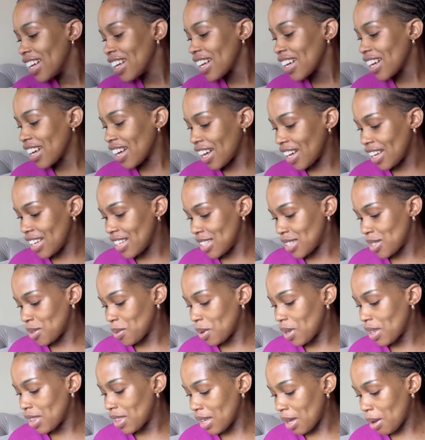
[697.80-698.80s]
guys
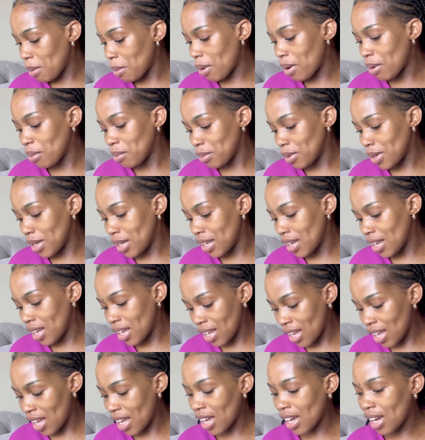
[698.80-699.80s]
one thing about me
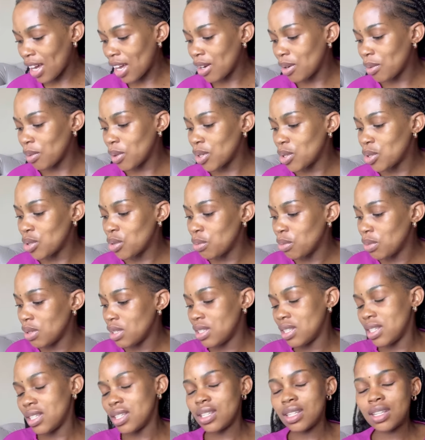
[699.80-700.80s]
i can't wait to
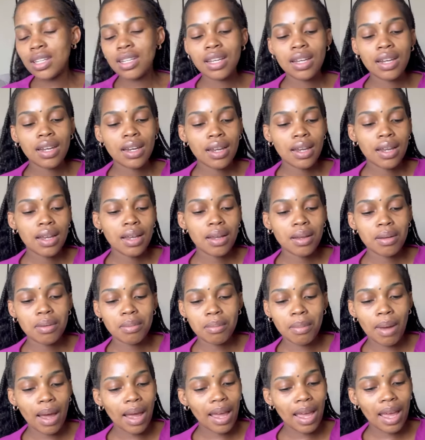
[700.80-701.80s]
meet
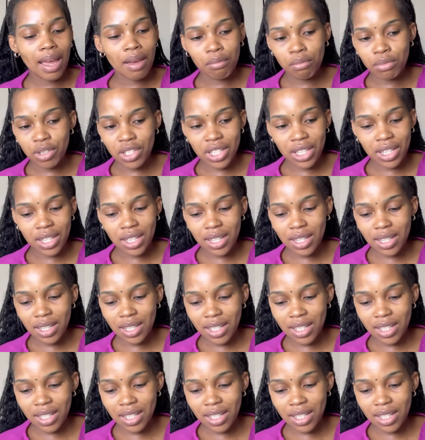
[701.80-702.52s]
my mj